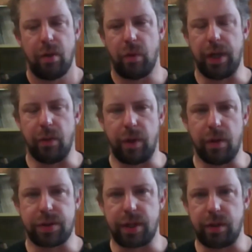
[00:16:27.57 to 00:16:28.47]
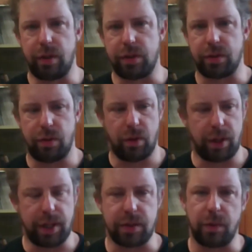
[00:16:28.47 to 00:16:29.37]
We also use all
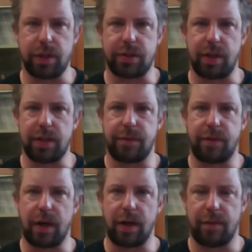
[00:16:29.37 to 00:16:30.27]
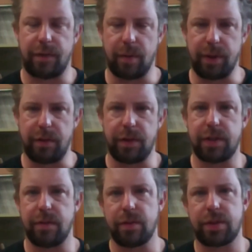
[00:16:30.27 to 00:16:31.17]
of these wort strains for beer
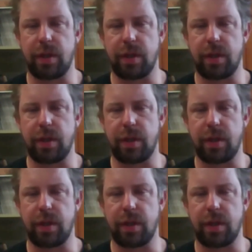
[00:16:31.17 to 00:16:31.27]
festivals.